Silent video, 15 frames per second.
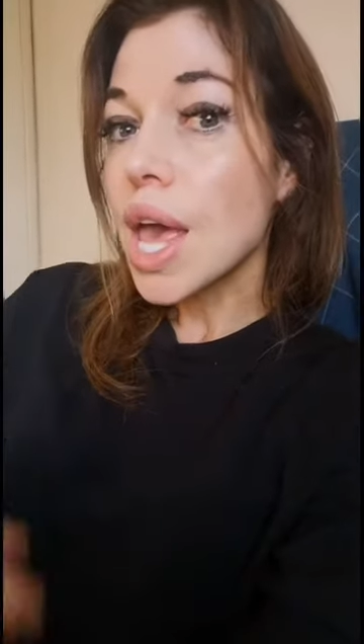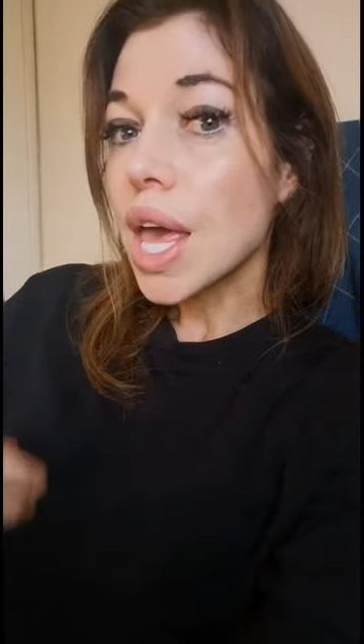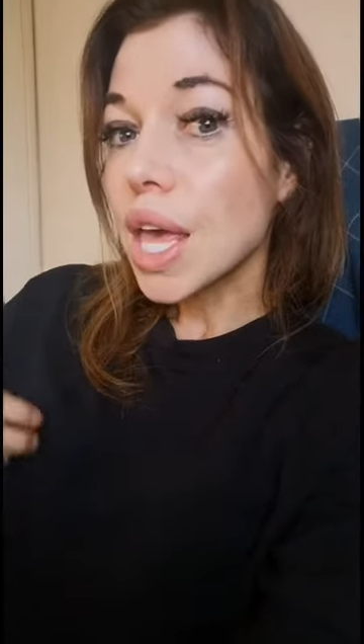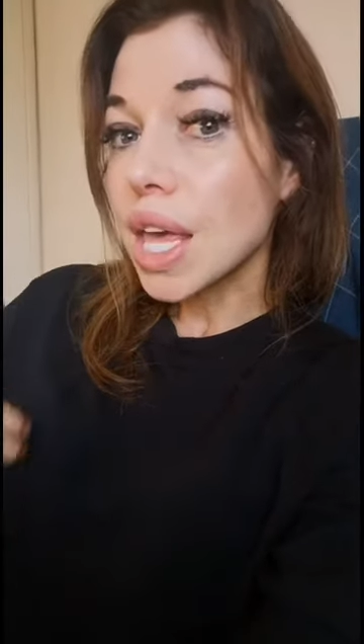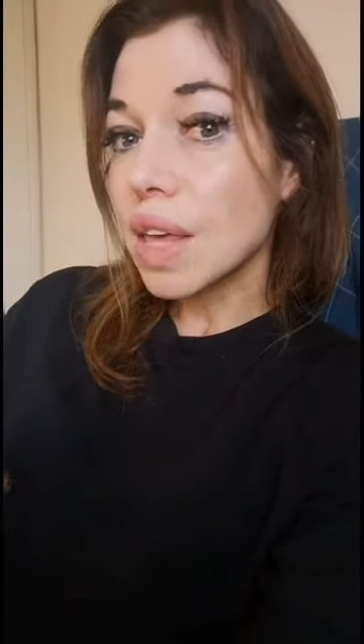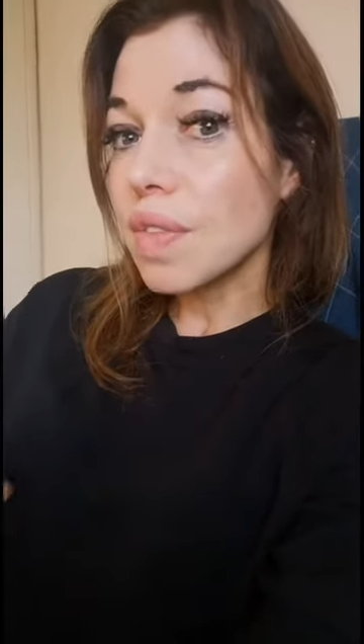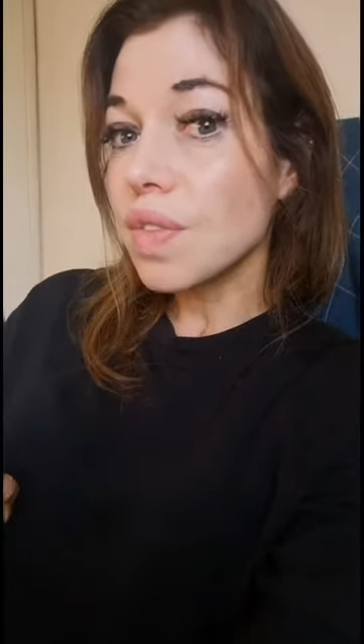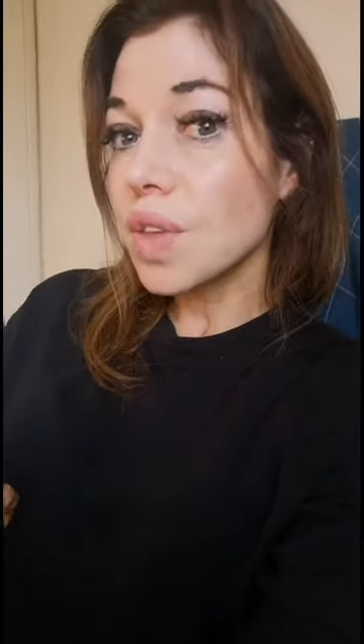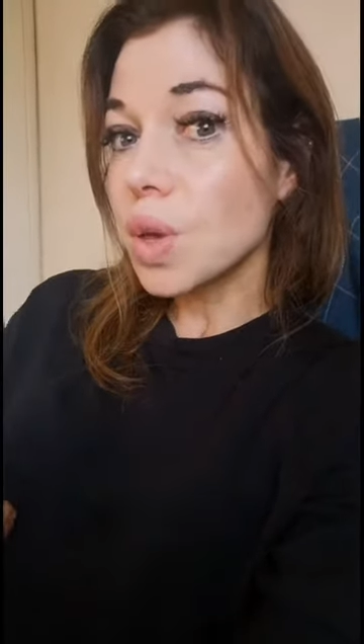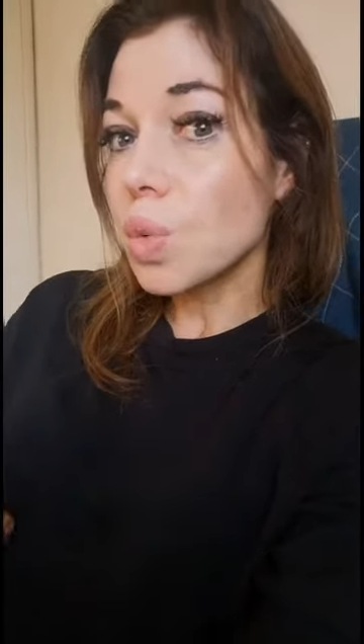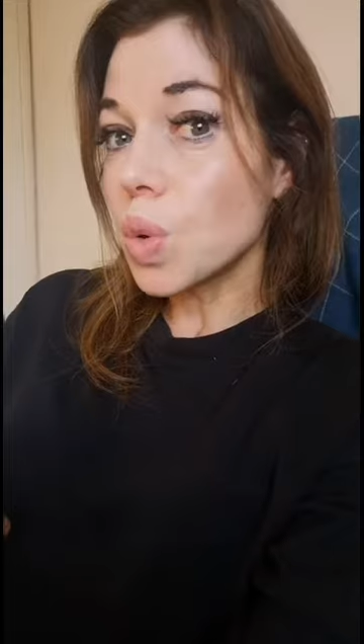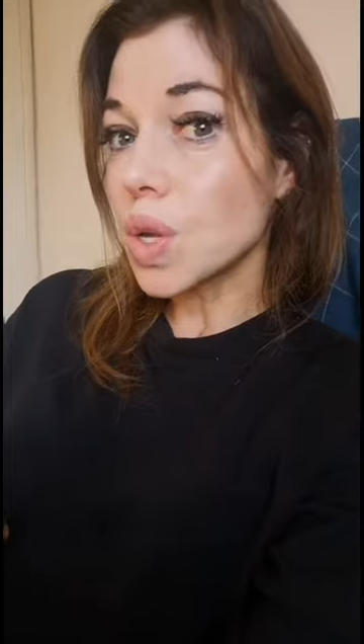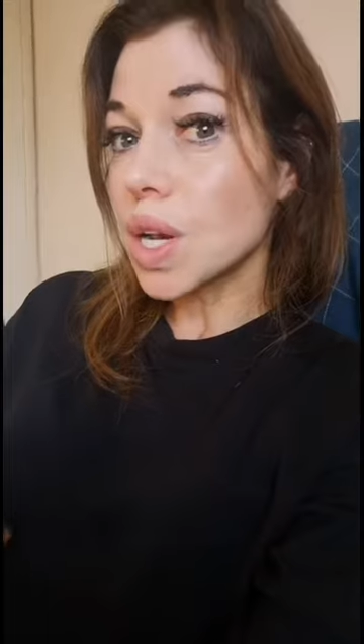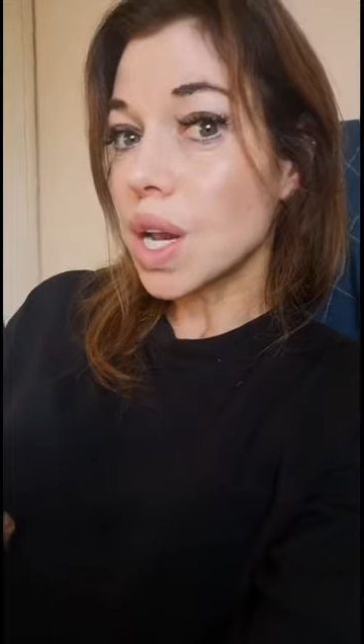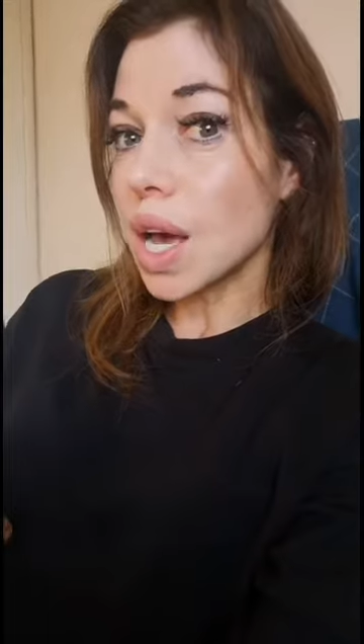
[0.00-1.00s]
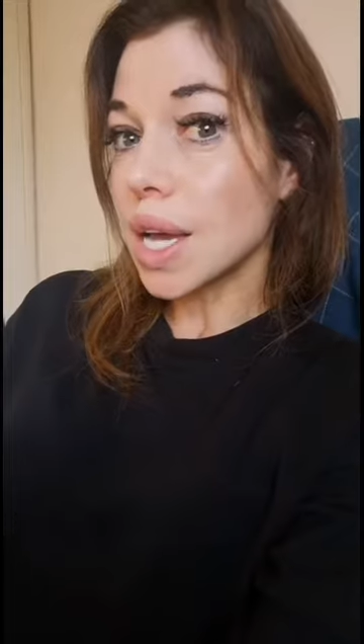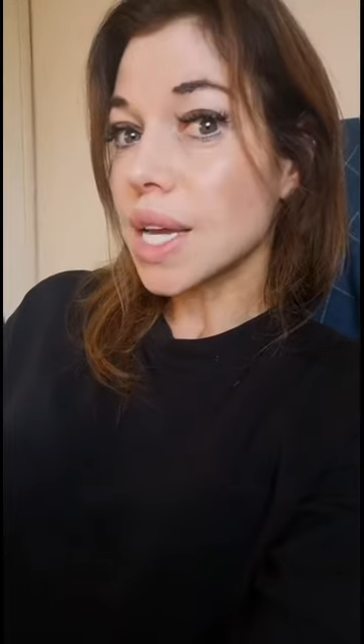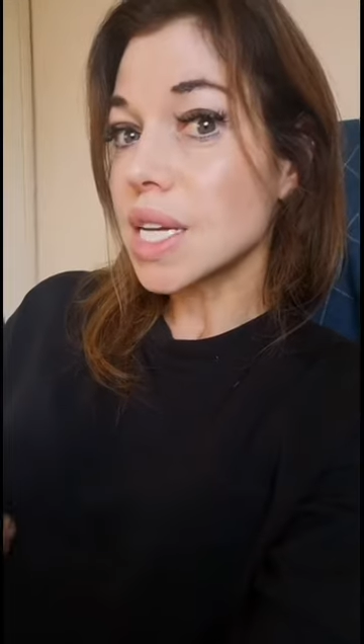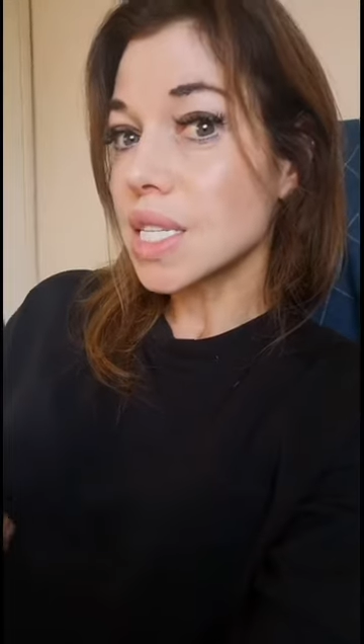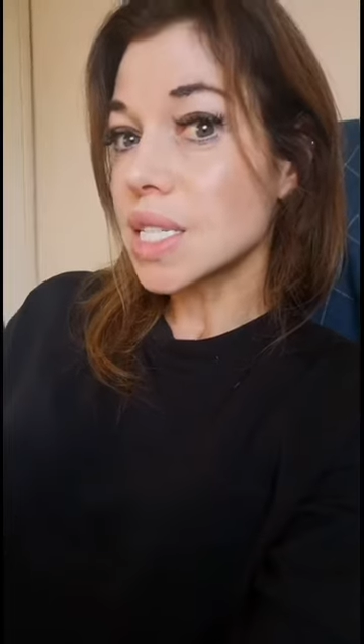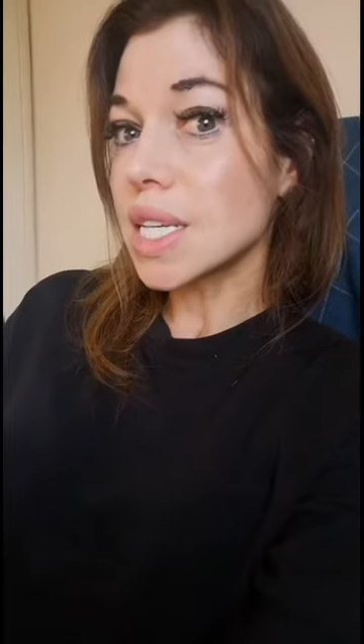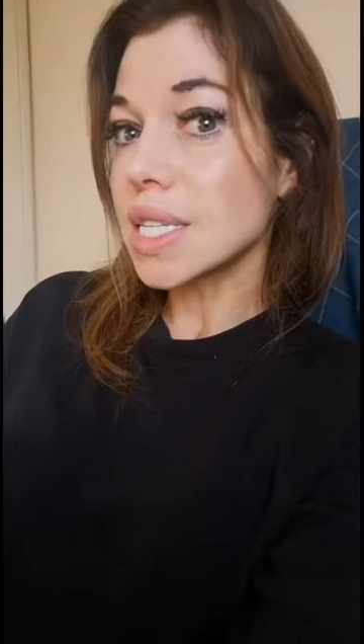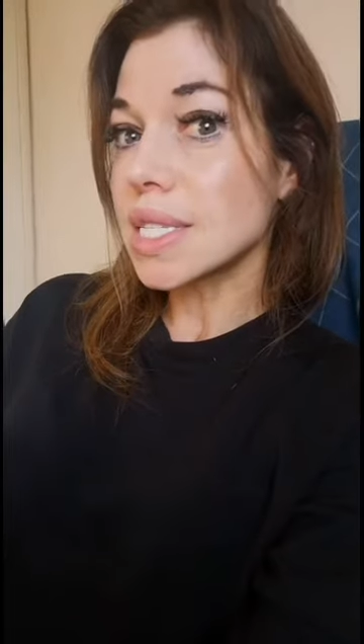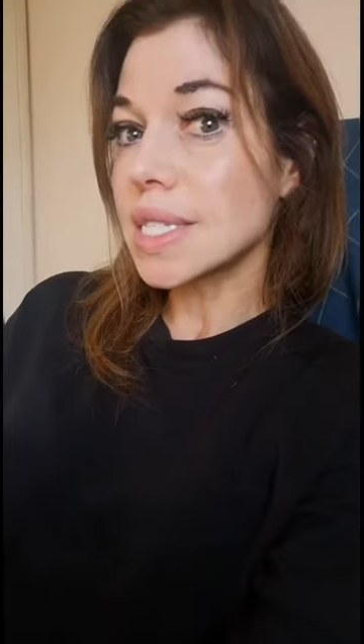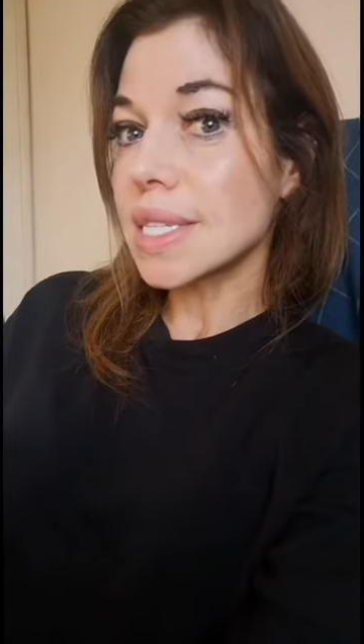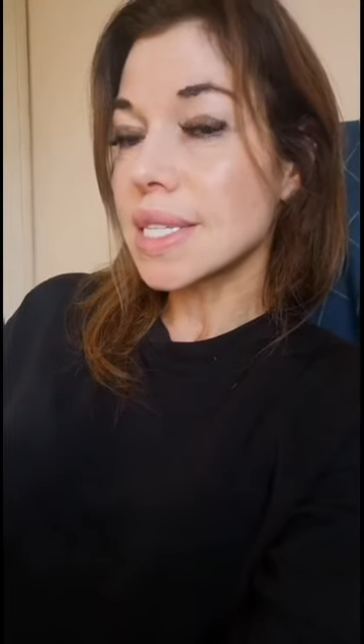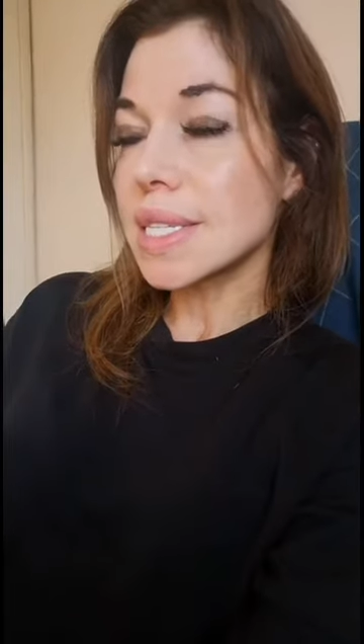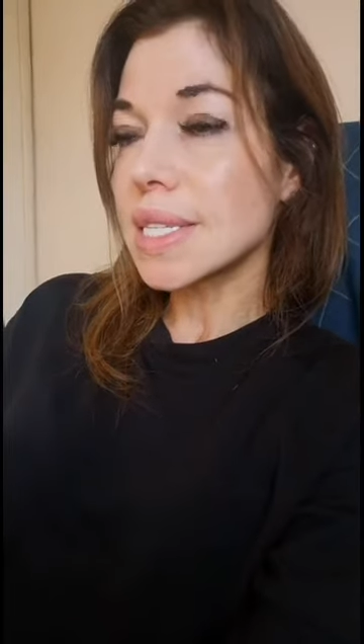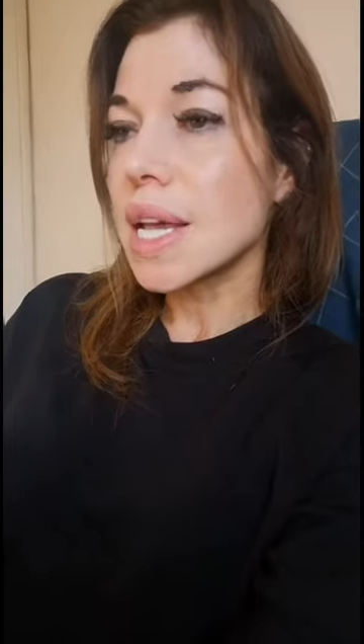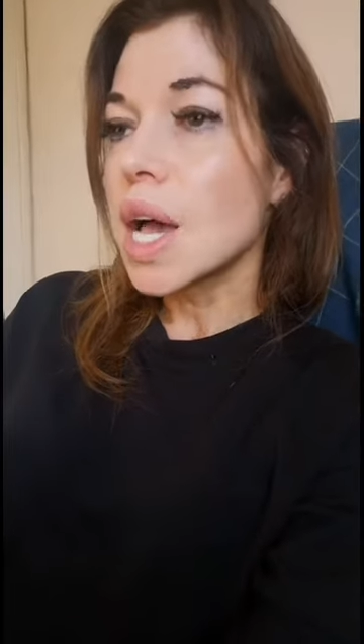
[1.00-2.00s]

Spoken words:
If you would like assistance